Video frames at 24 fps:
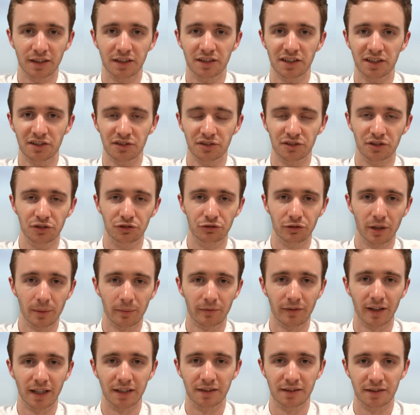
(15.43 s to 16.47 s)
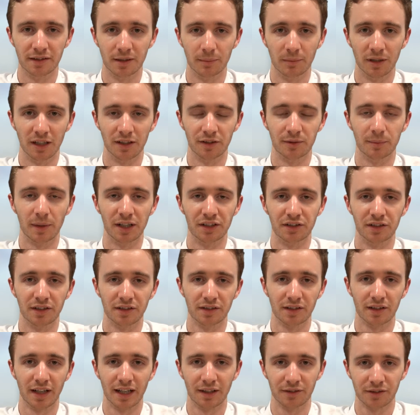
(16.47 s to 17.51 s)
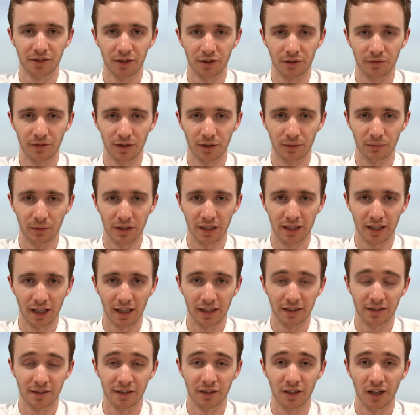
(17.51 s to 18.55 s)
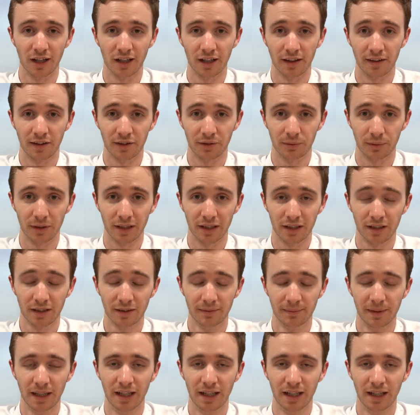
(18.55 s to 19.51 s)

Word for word: in addition to drip fed stimulus measures announced over the weekend and earlier this week,